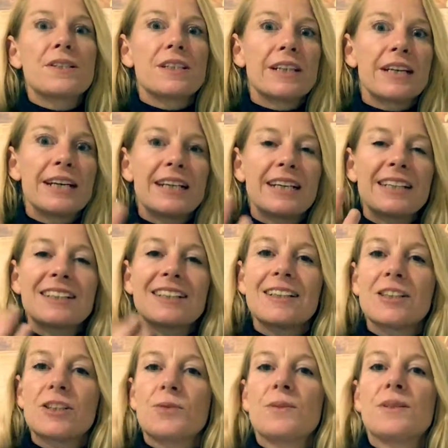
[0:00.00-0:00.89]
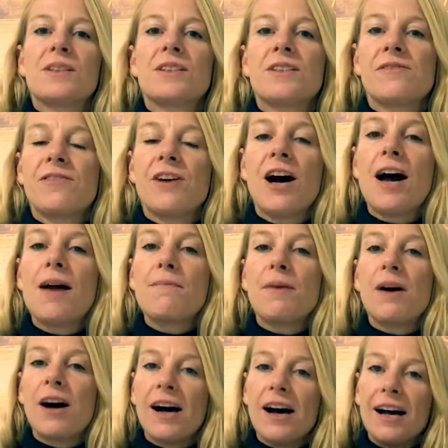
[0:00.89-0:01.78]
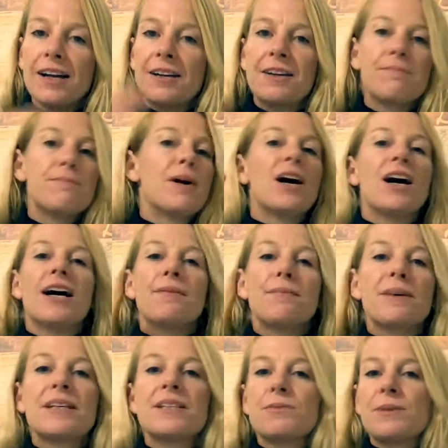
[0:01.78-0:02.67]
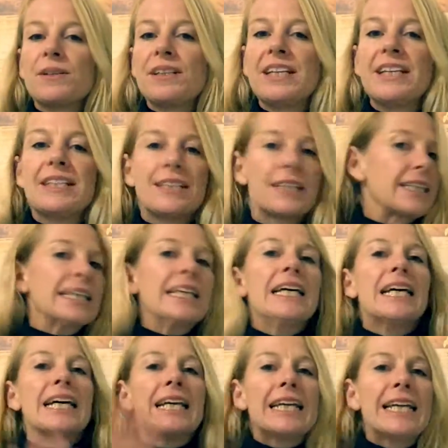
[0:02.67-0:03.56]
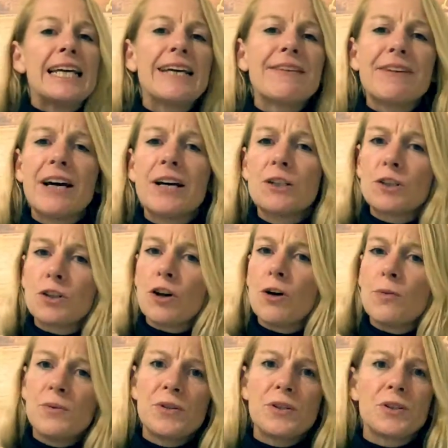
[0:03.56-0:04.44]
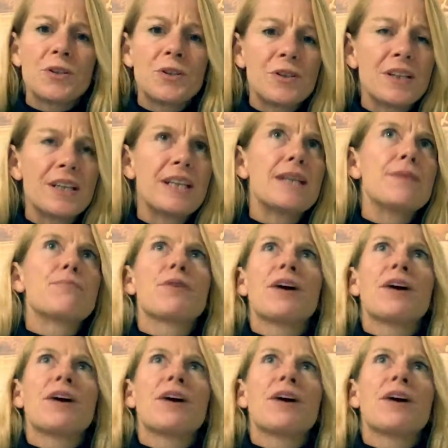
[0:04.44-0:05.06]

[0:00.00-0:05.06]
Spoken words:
and getting in touch with the divine mind means we need to leave our job and do the eat,